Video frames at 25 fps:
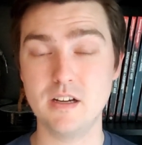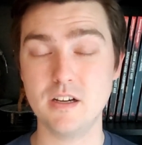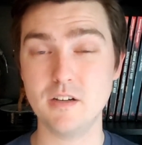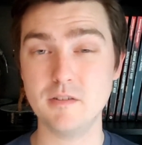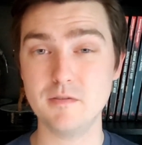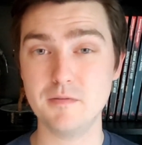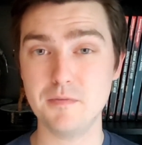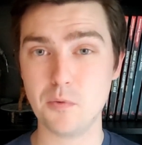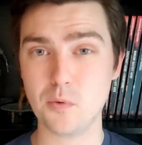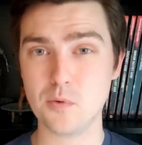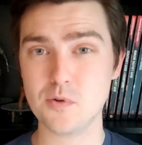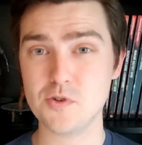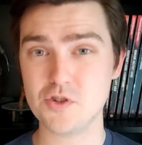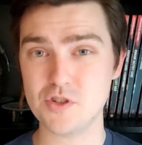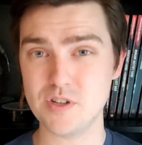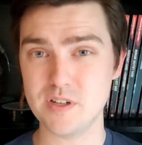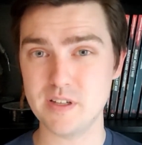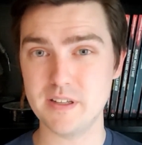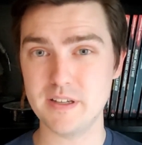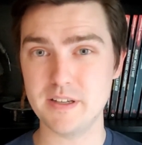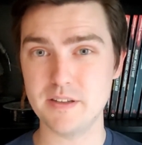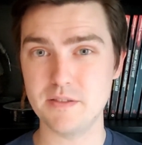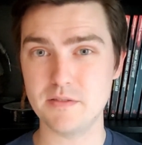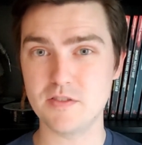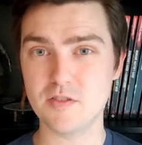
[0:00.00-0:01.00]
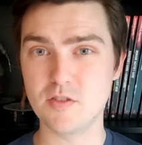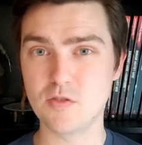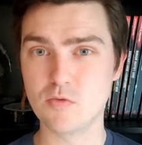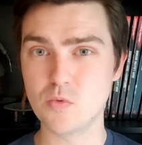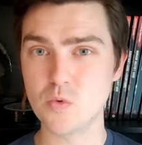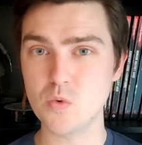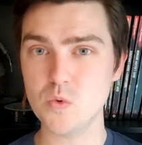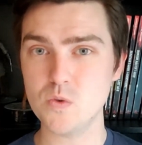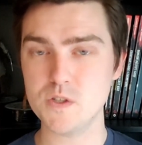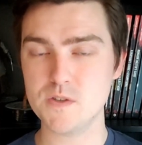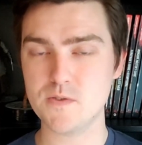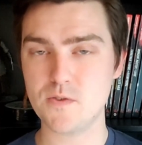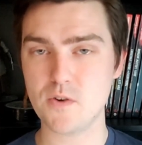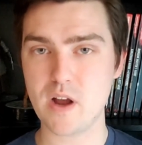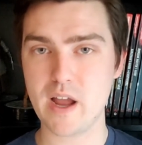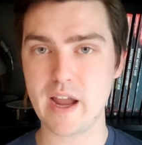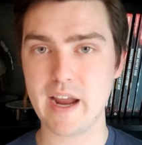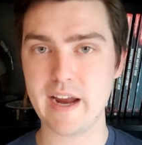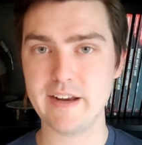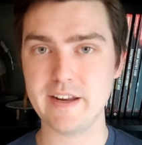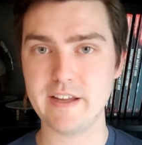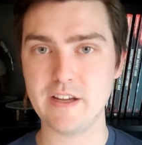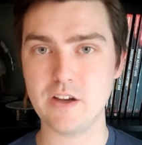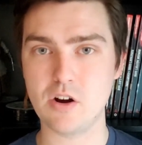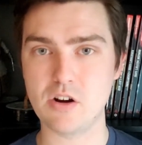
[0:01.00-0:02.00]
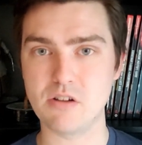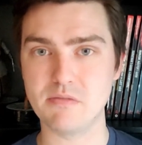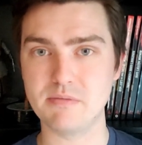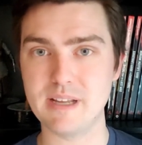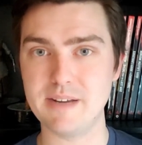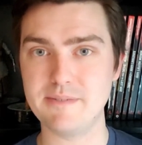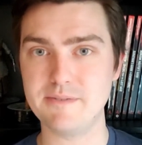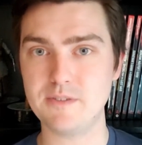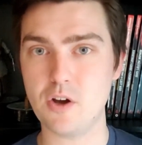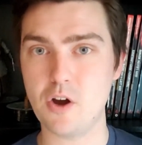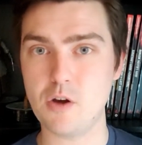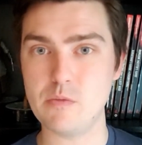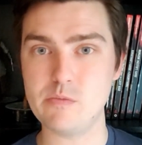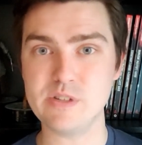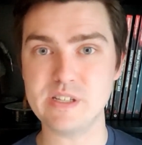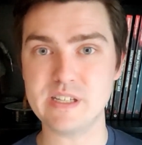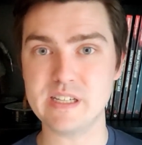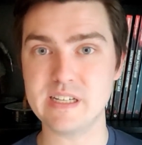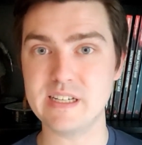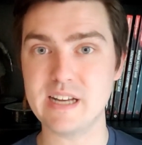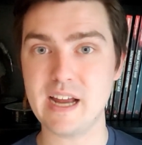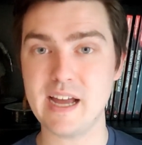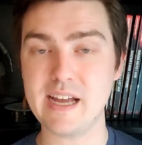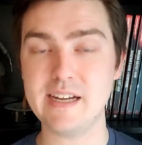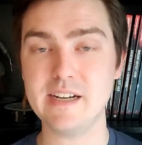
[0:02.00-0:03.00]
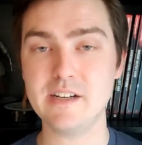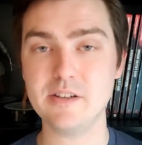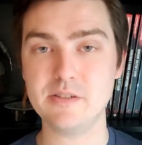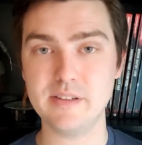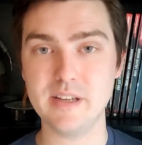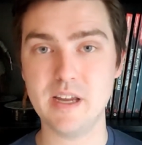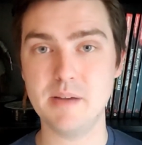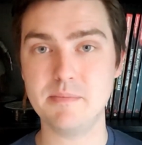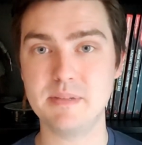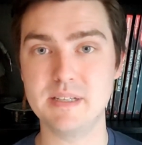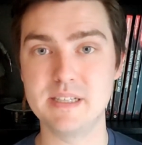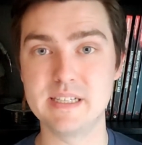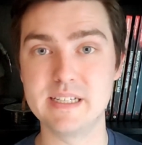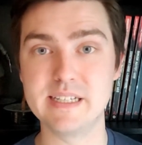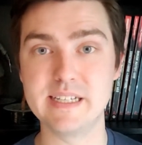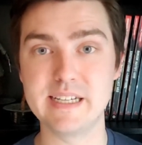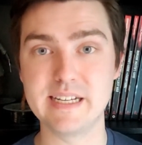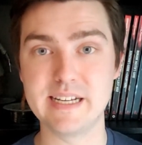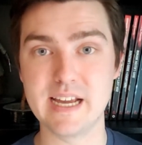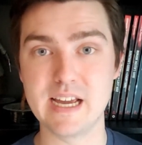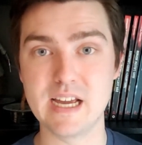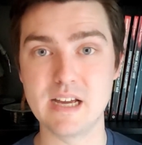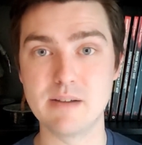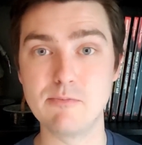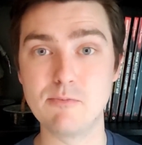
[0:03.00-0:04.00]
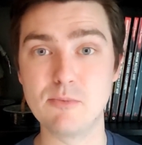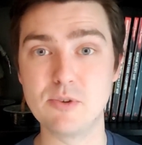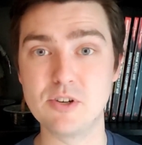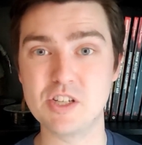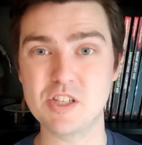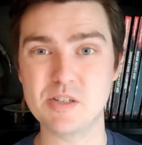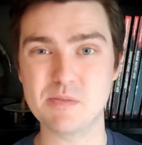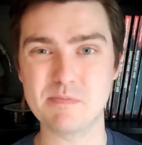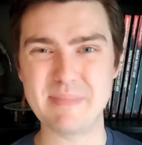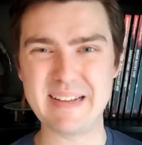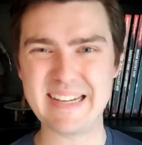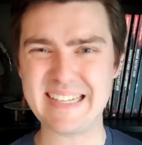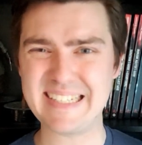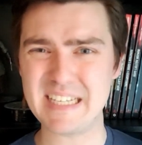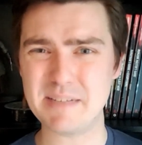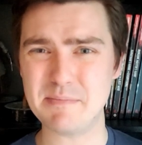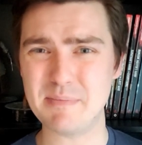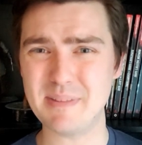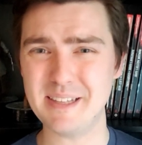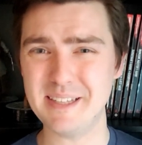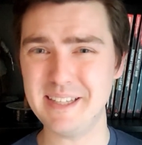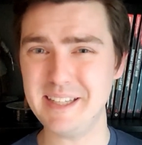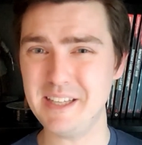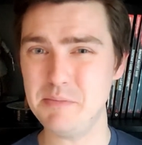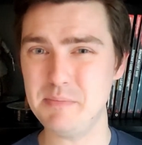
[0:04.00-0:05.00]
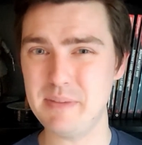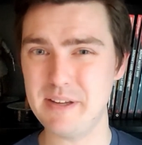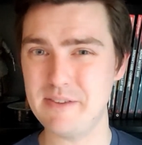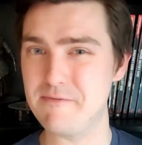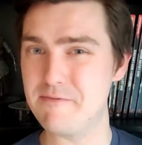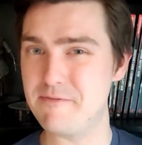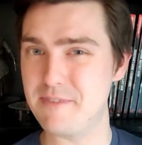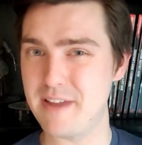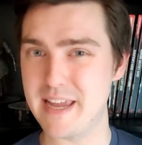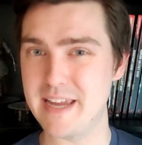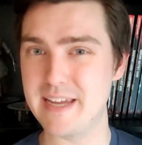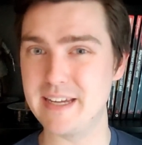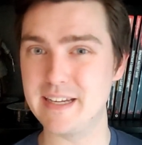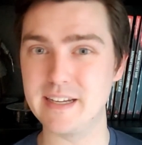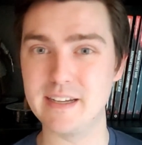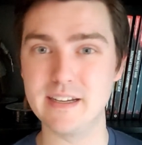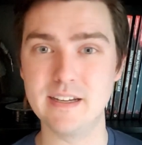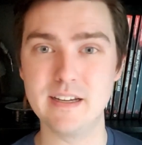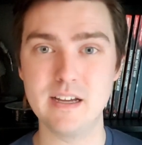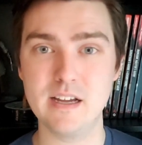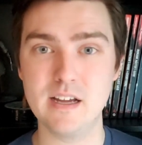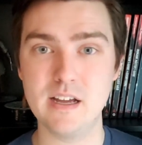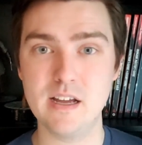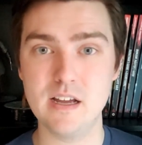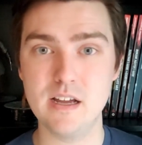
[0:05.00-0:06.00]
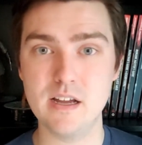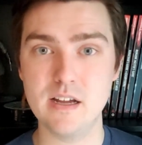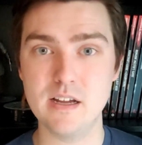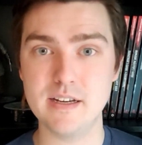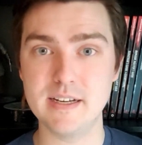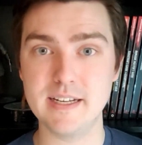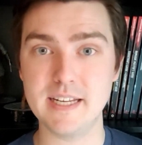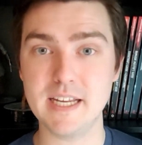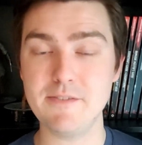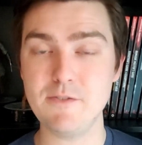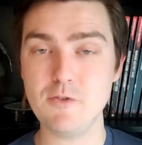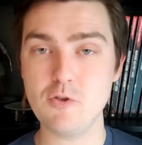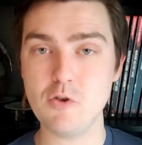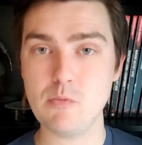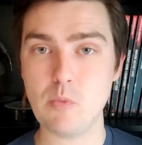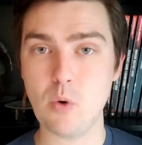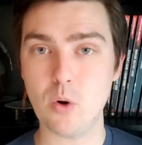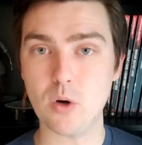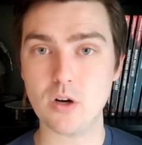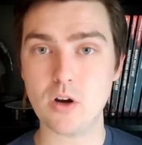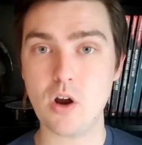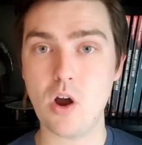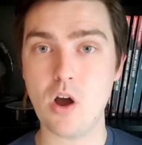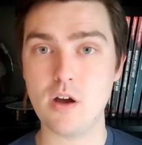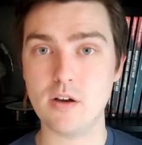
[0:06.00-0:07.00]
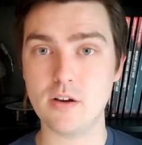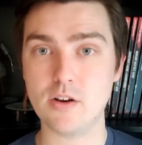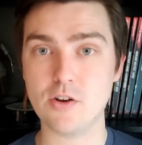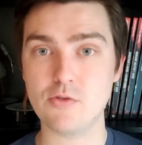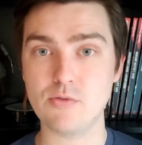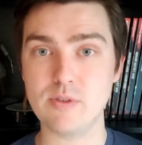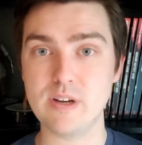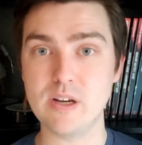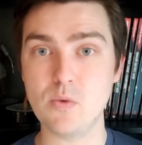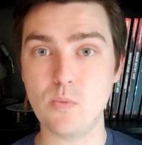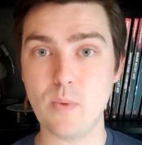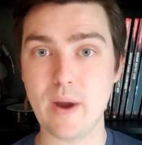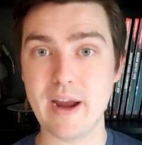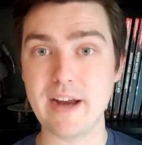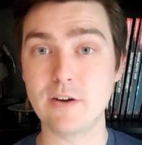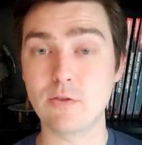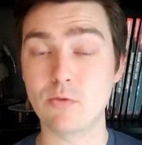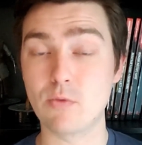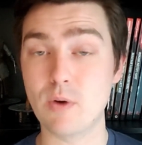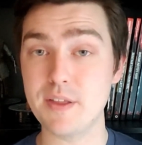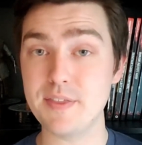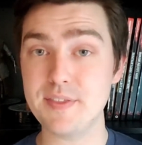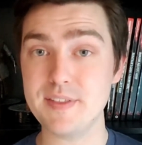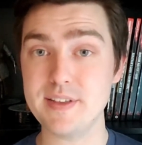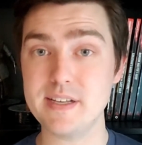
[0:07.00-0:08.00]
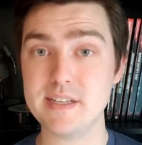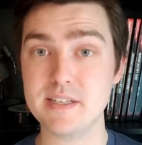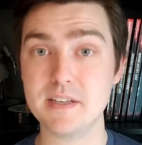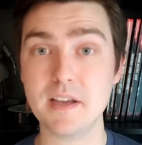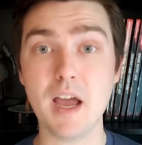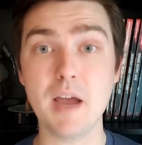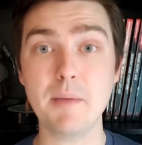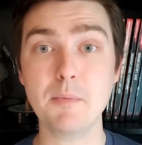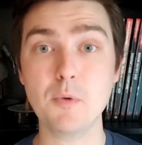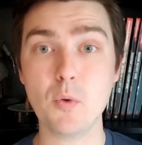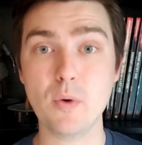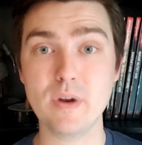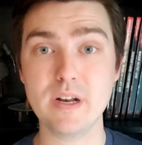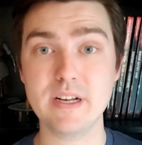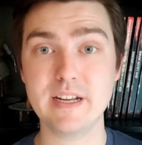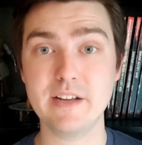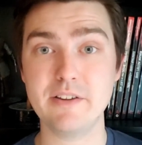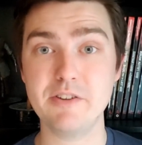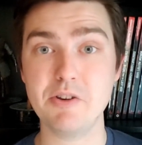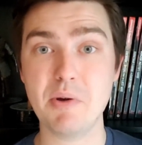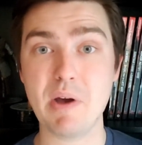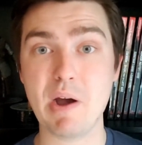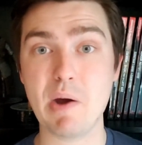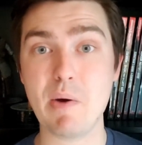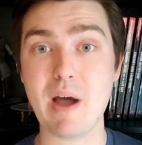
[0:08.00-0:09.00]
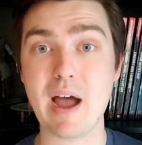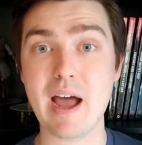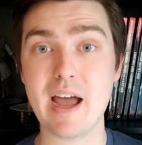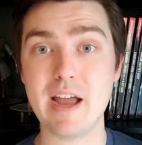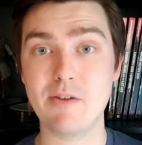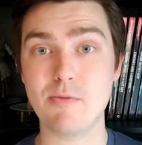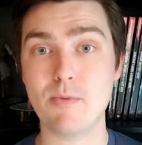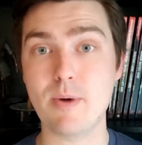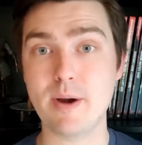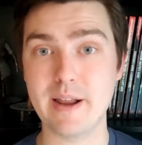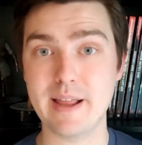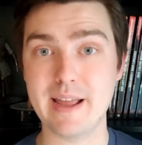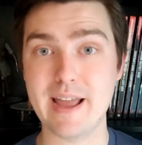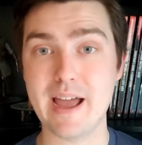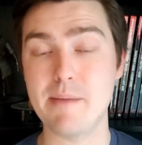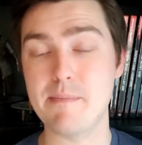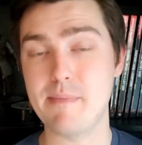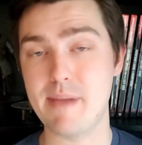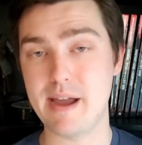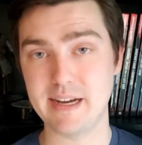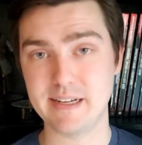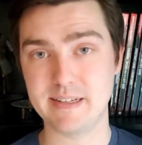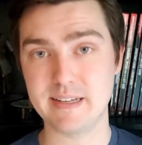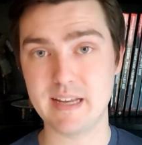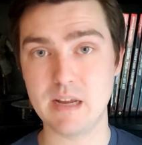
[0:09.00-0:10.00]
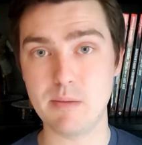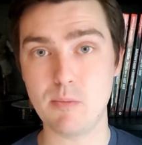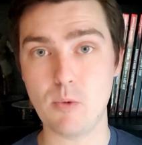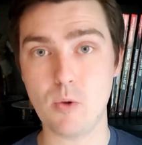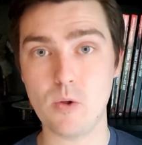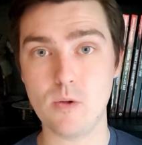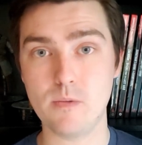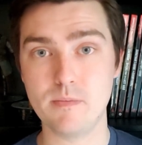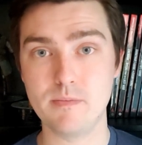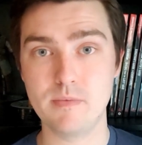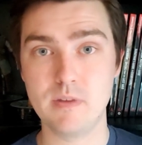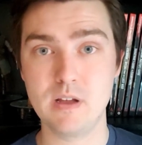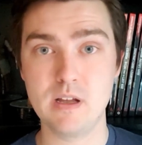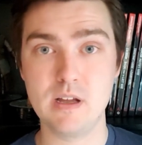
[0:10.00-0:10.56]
Unfortunately, the rules for hiding are left almost entirely up to the DM, which makes them a little bit vague. To give you a more concrete way to run this, I'm going to tell you how I run it at my table.